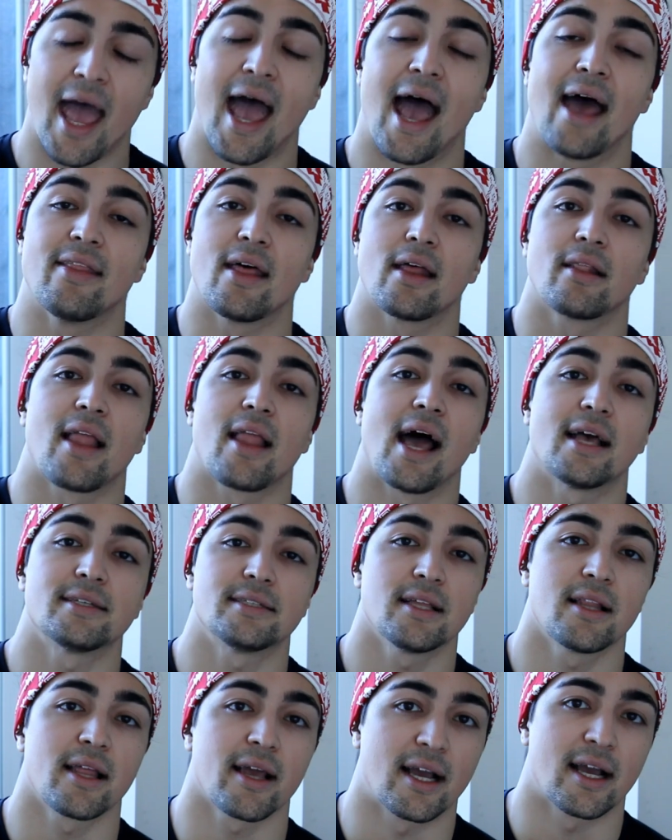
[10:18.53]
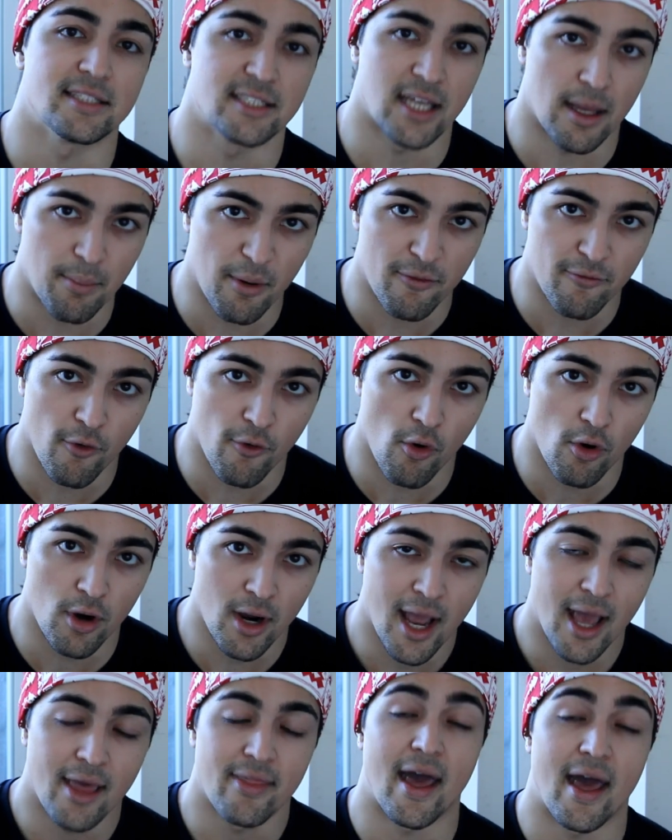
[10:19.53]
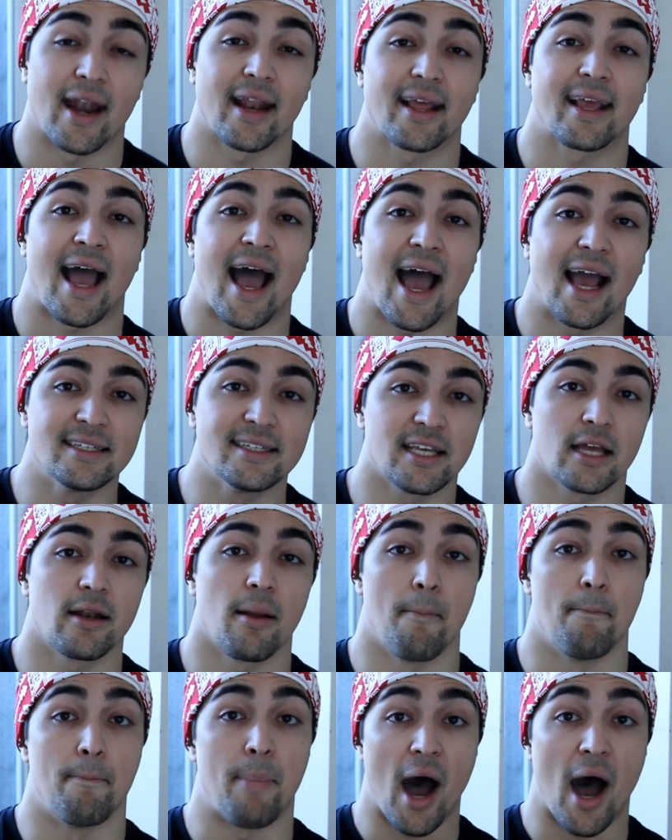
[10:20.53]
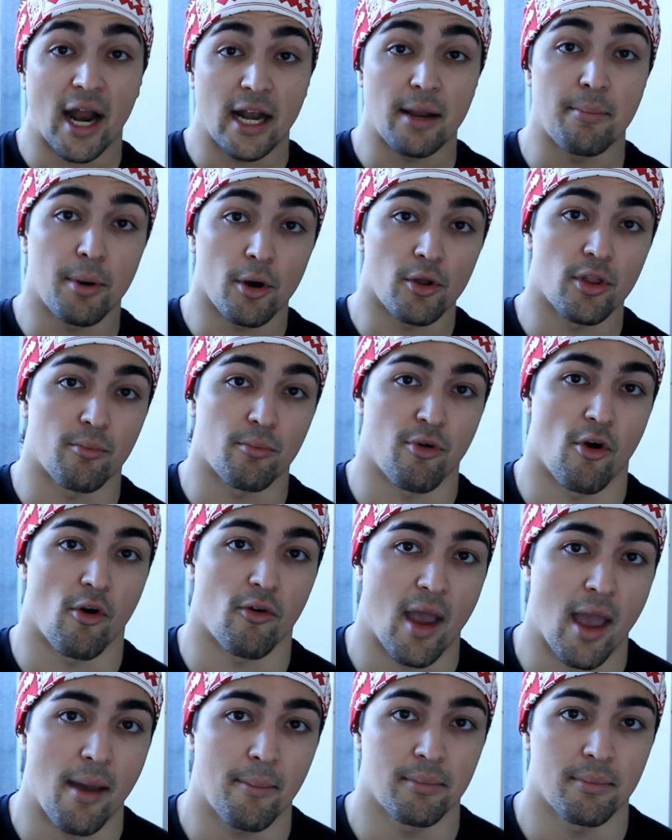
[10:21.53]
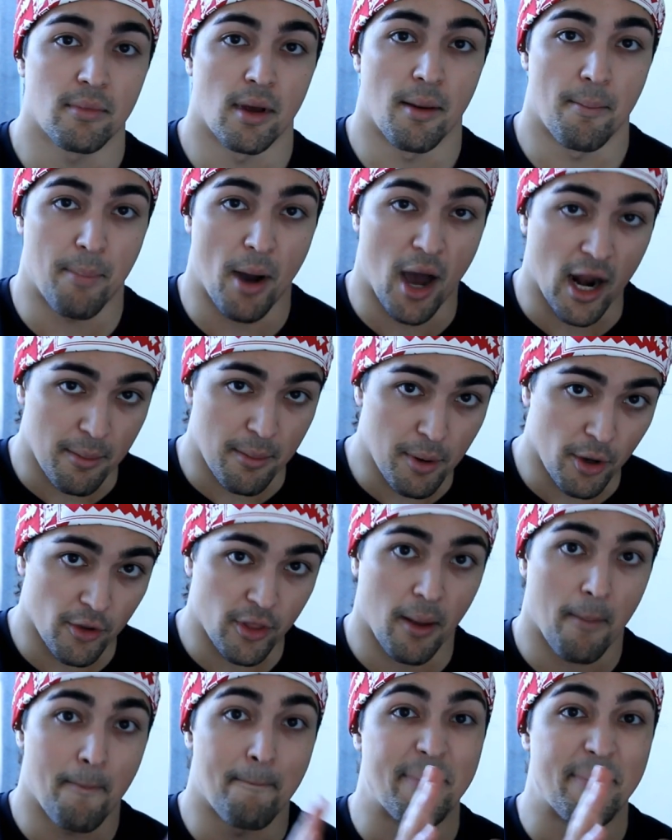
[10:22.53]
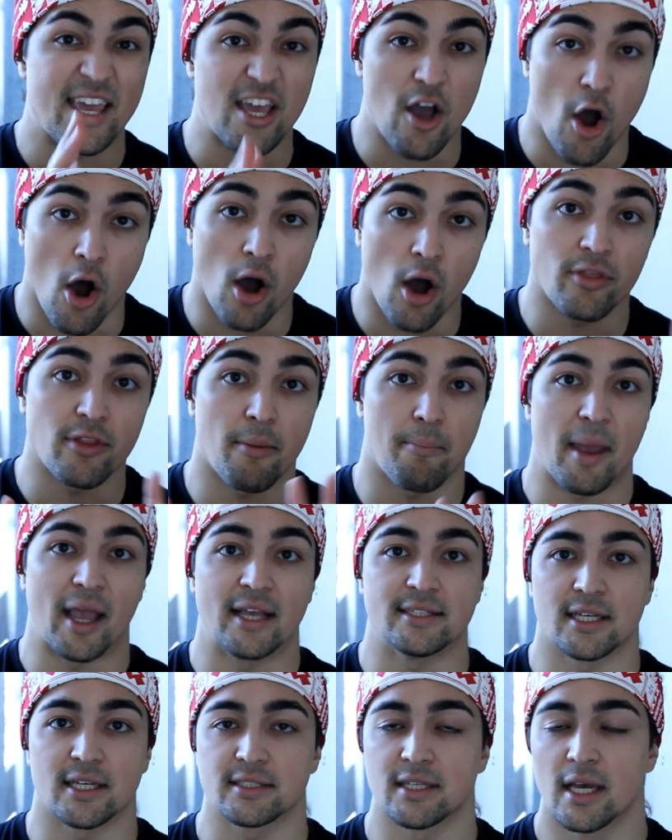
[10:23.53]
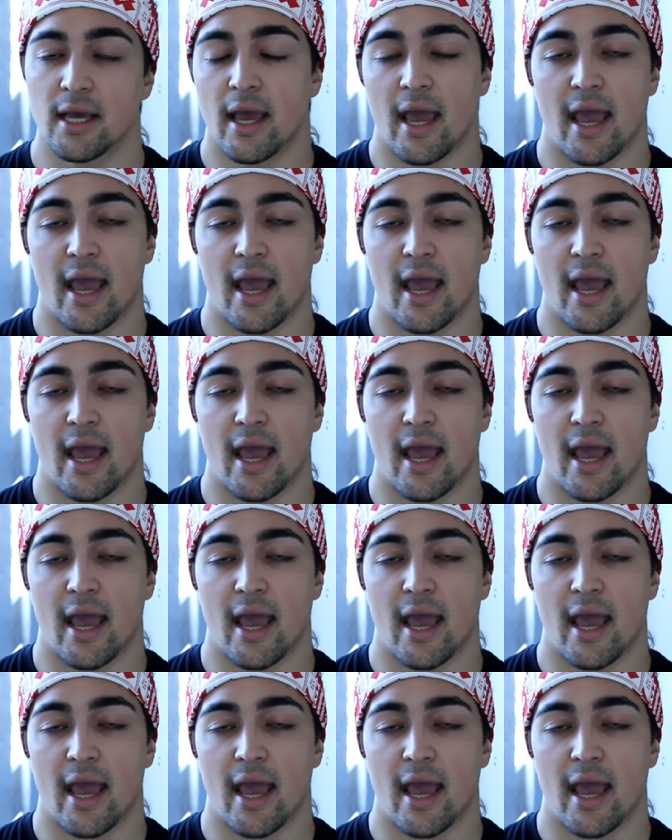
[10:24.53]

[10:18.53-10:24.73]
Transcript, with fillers: And then lastly, like I said before, that Kizen bodybuilding program, bodybuilding beyond the basics.